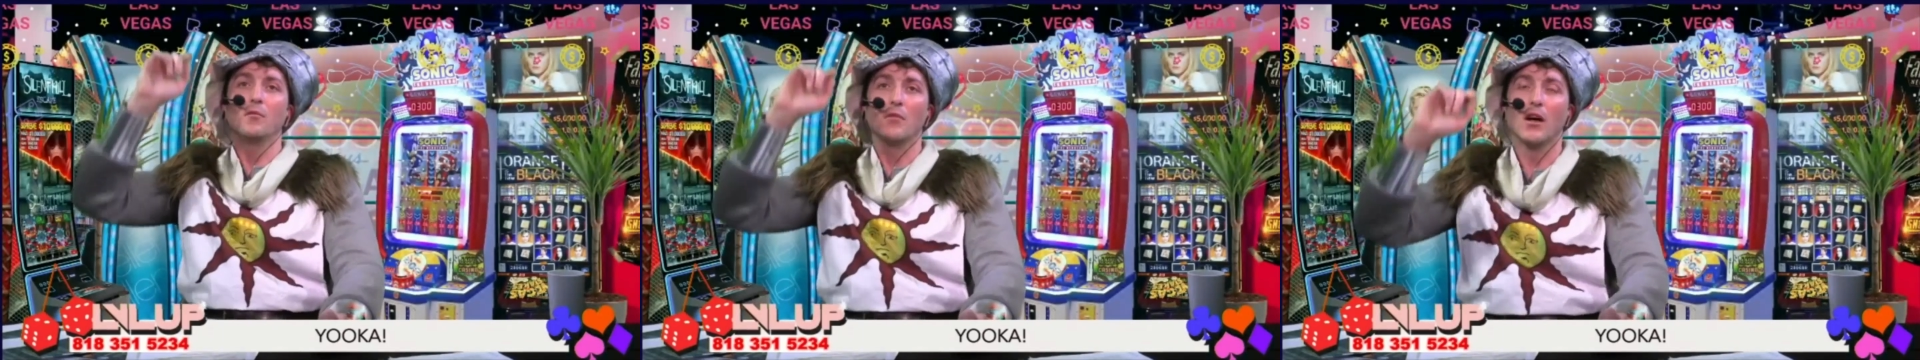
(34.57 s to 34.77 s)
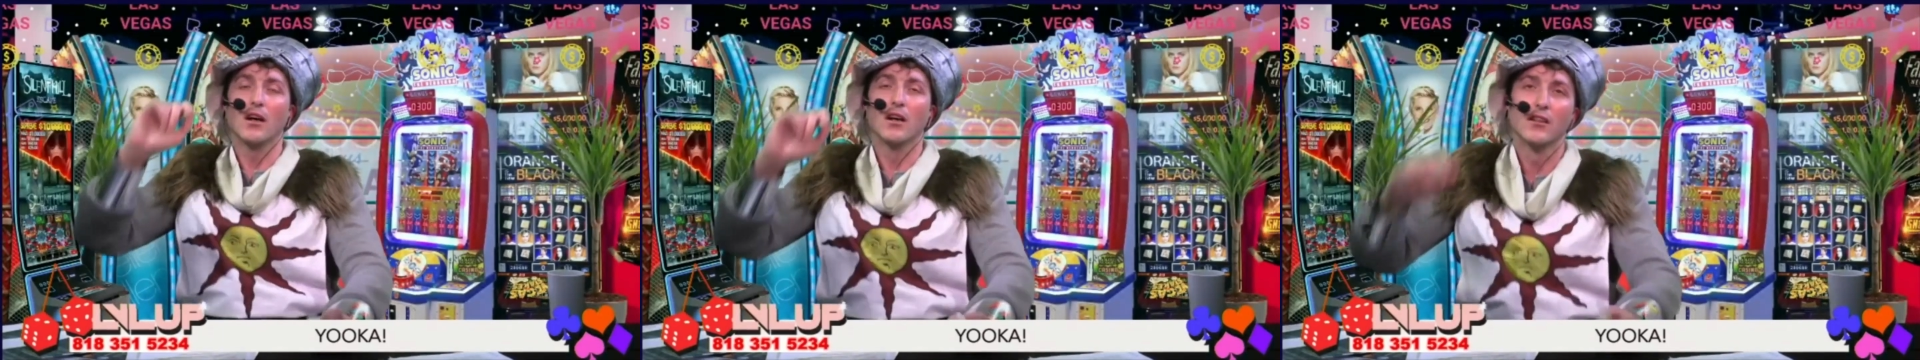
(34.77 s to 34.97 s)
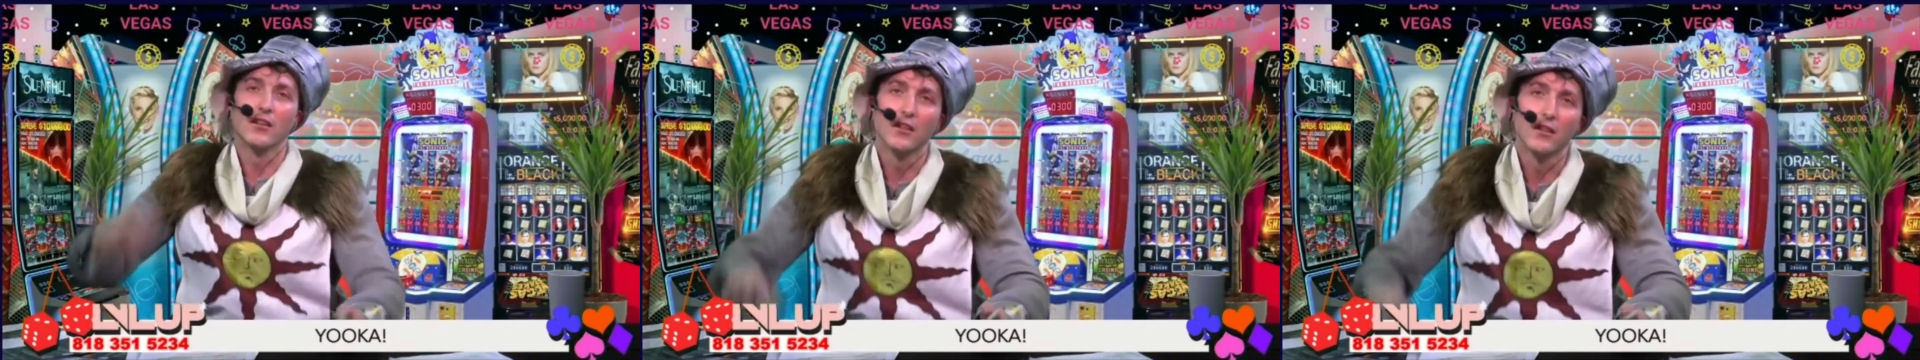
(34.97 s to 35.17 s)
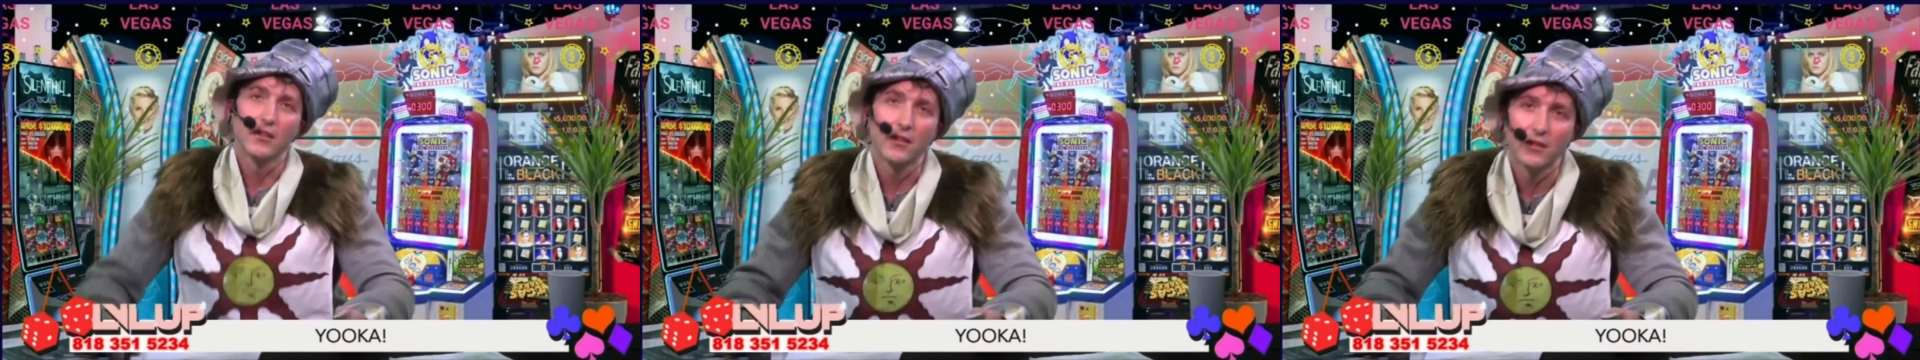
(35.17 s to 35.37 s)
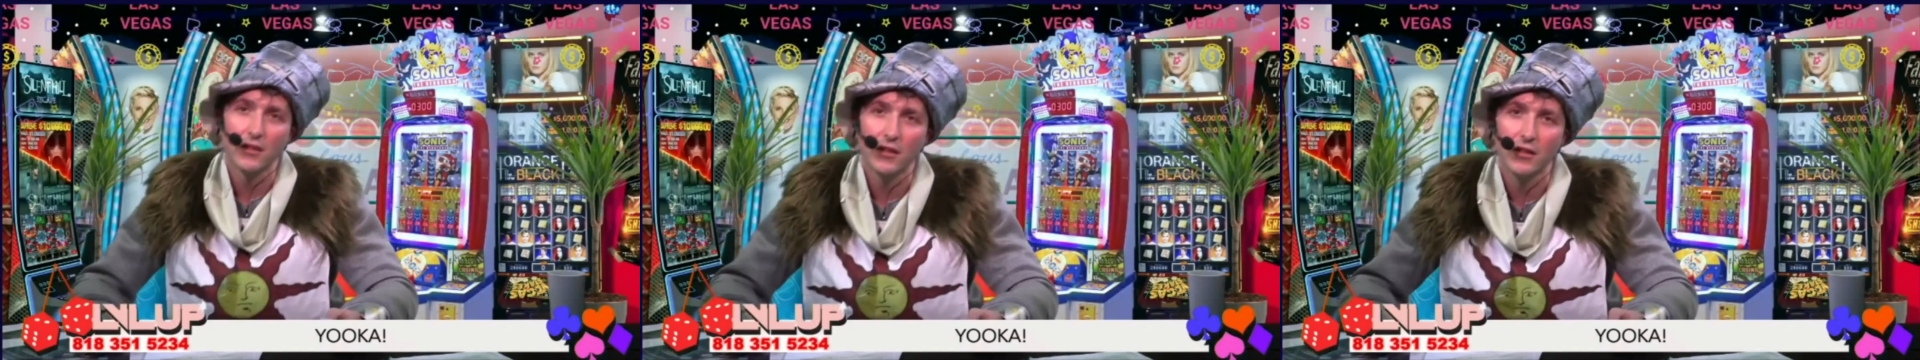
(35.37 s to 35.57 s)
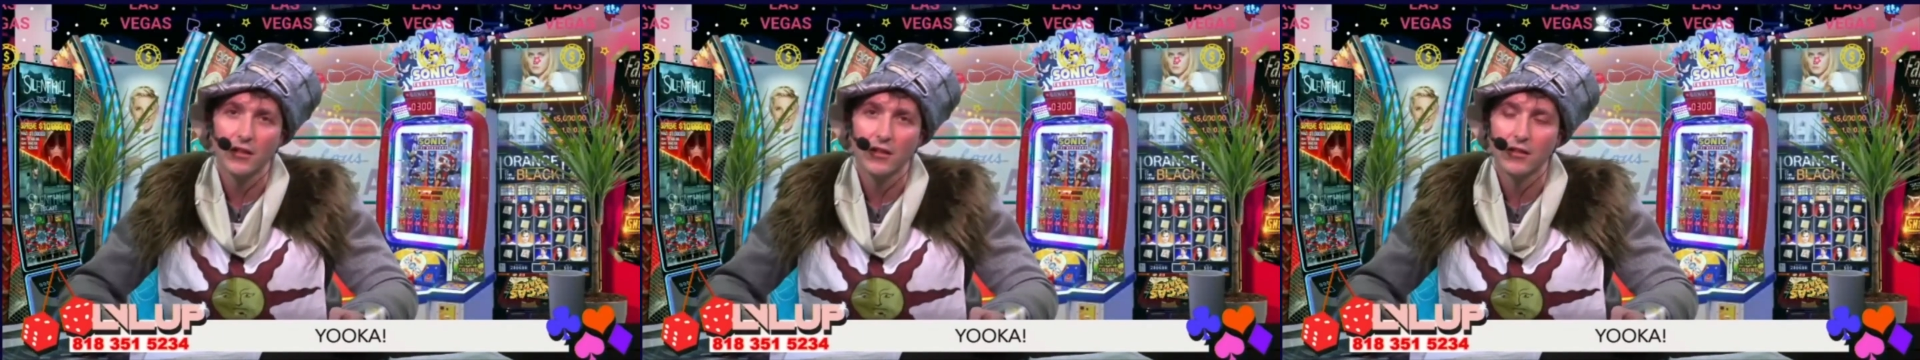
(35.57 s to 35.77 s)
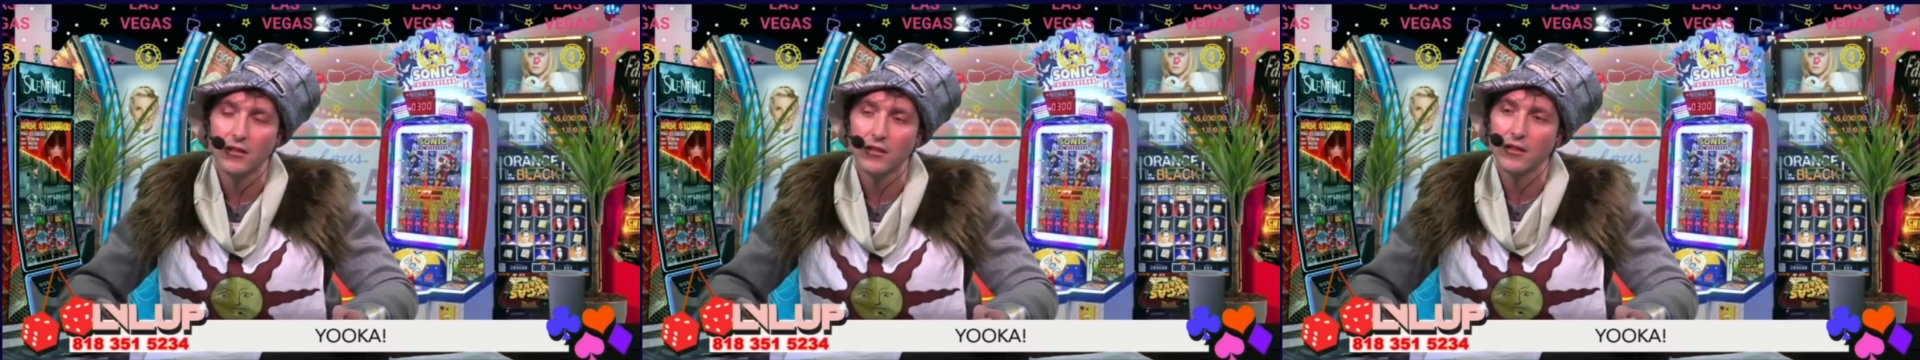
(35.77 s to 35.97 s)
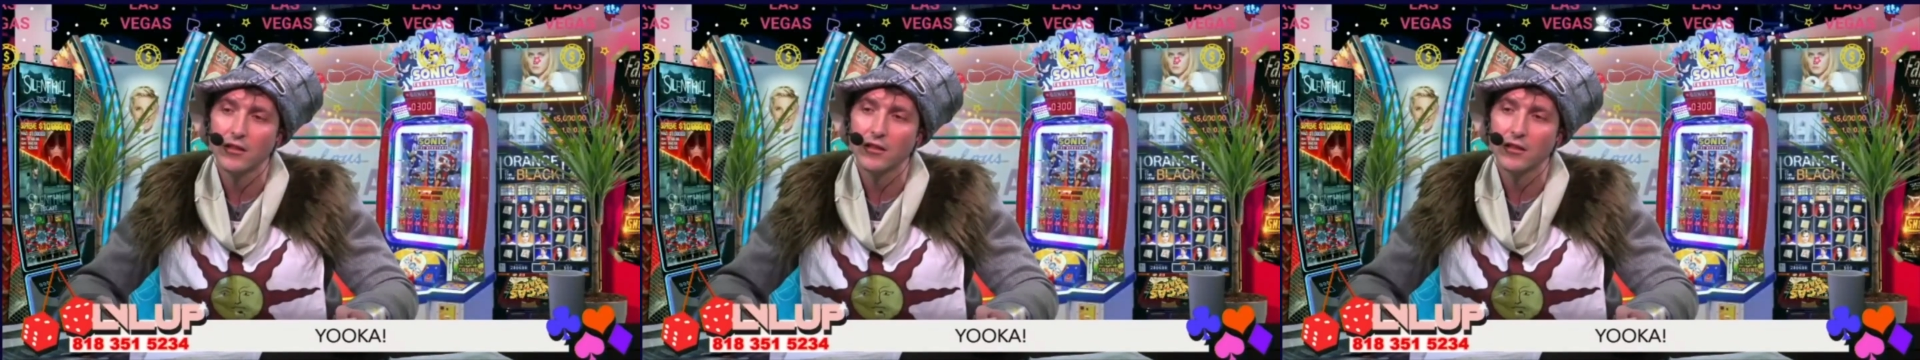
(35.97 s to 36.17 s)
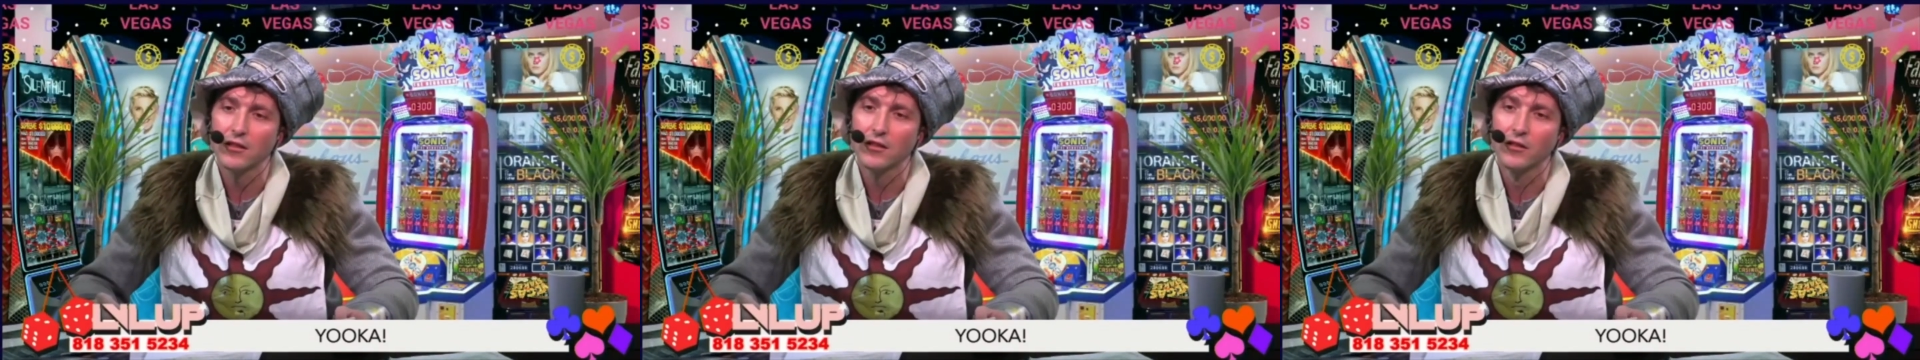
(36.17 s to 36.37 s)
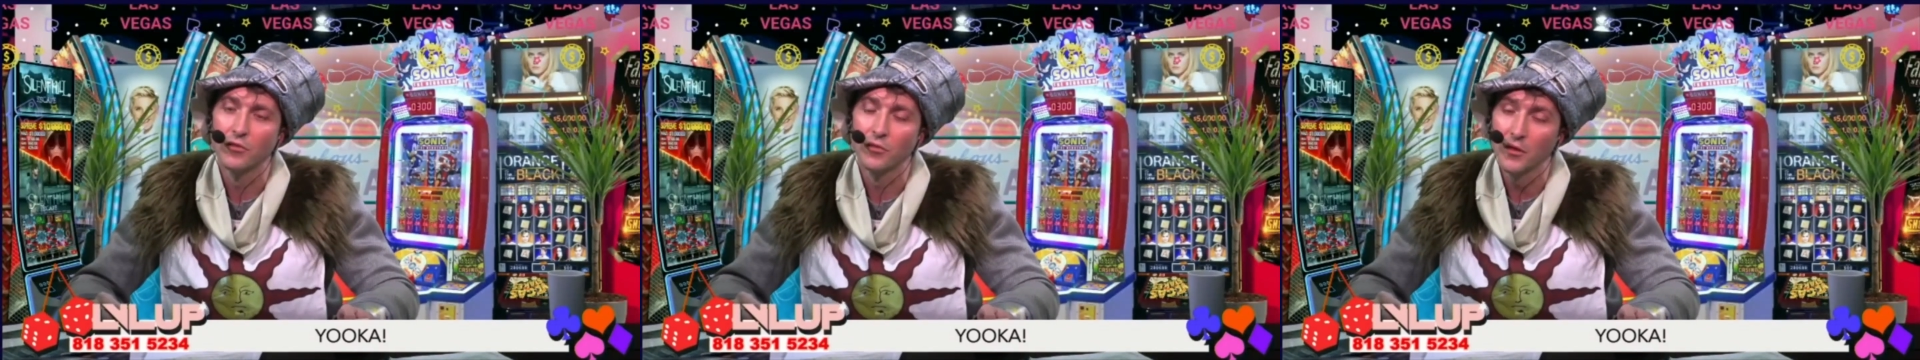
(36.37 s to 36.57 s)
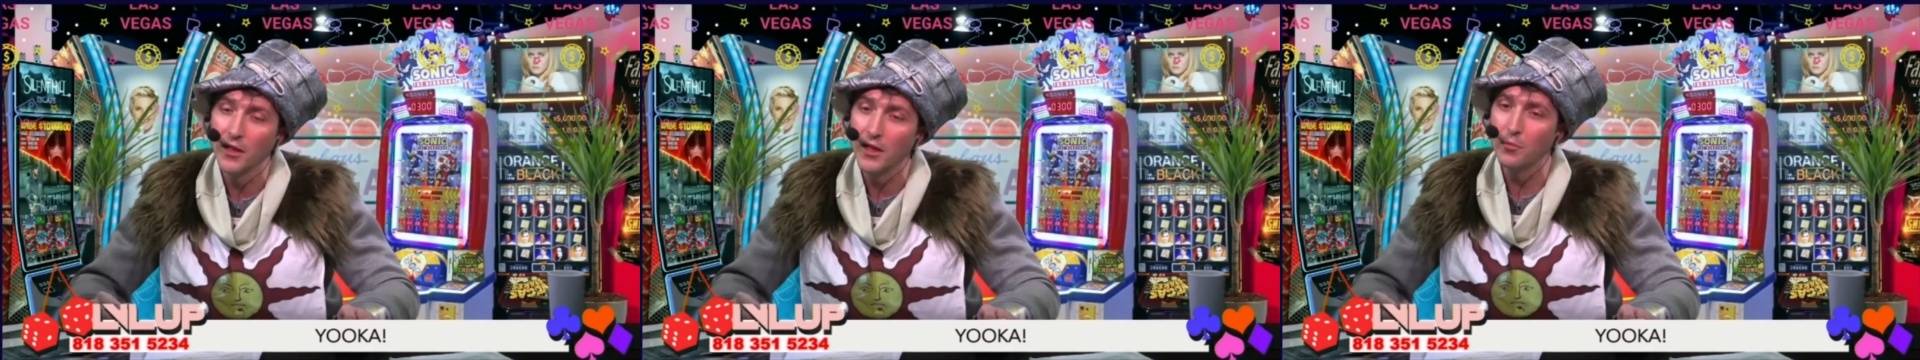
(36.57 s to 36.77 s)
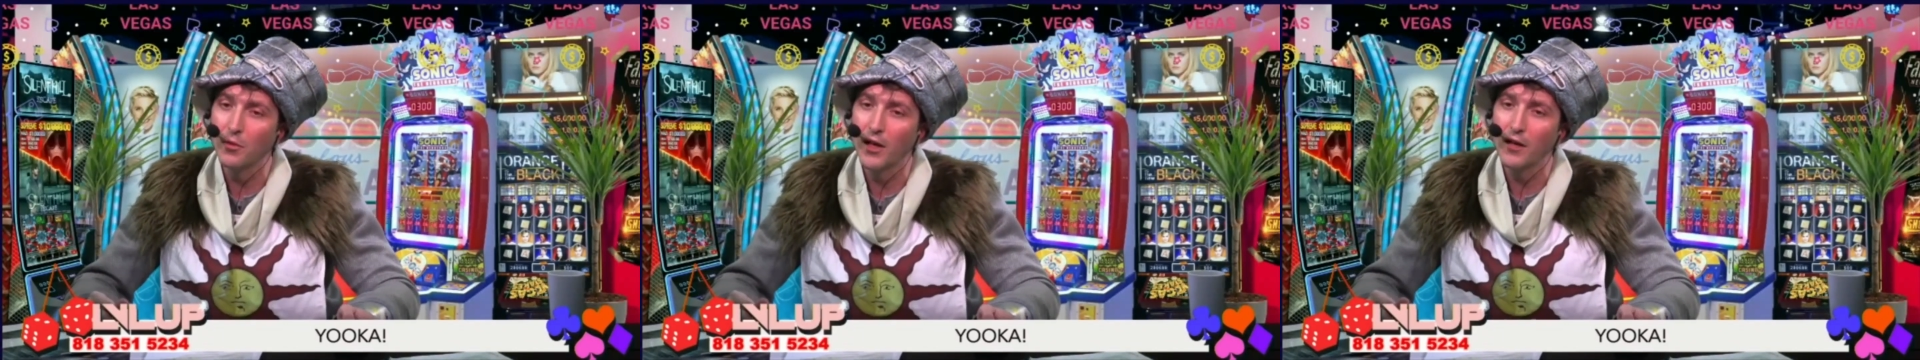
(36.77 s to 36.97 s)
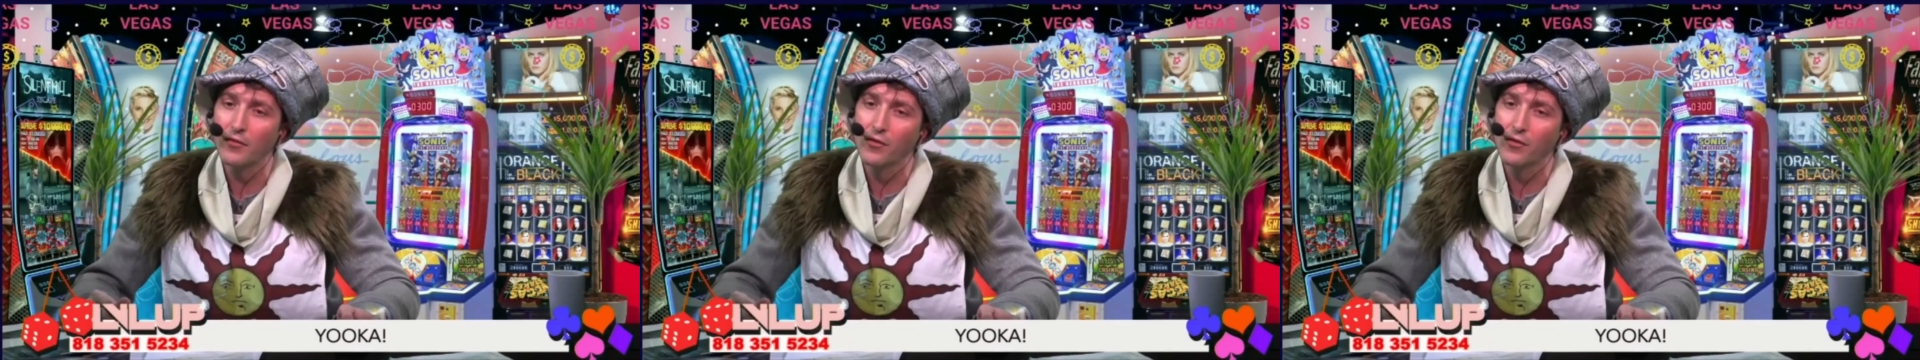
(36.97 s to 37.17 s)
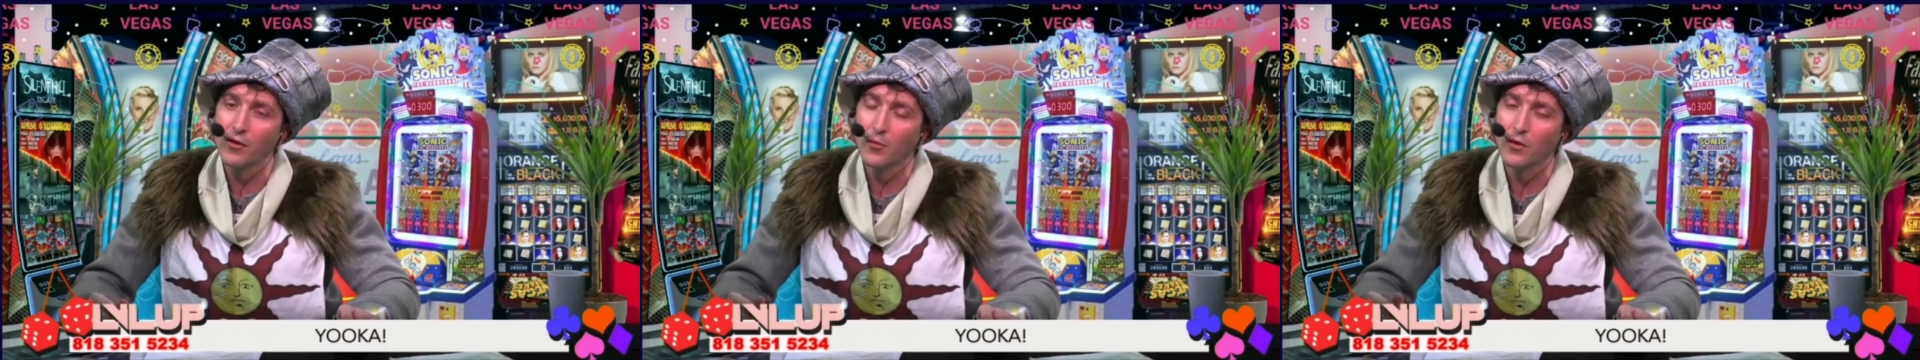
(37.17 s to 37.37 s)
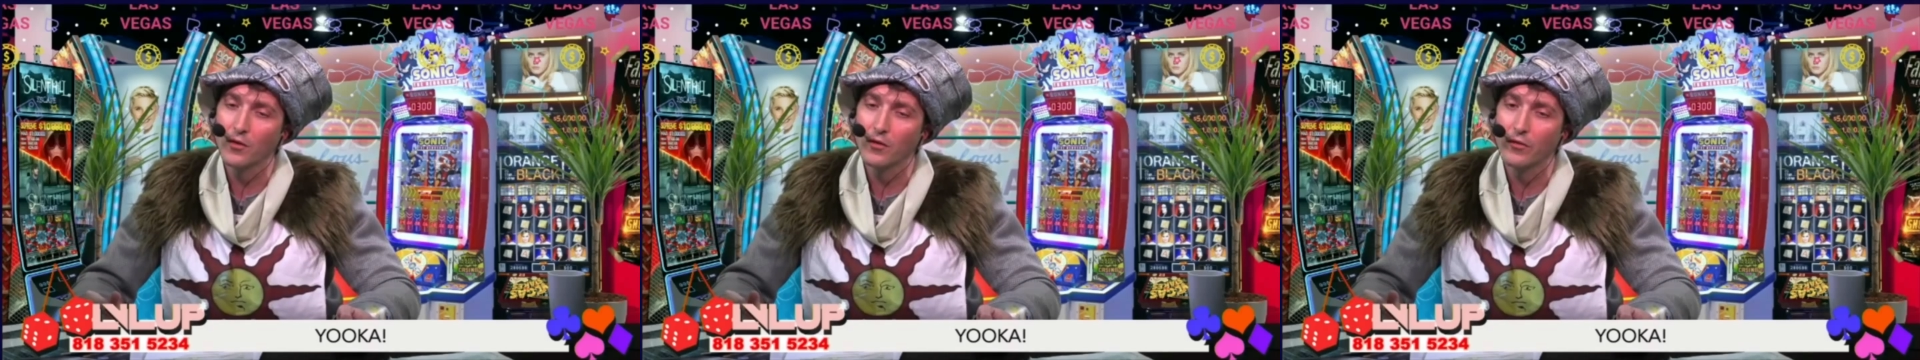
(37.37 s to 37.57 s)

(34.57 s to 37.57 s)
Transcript: the 3D platformer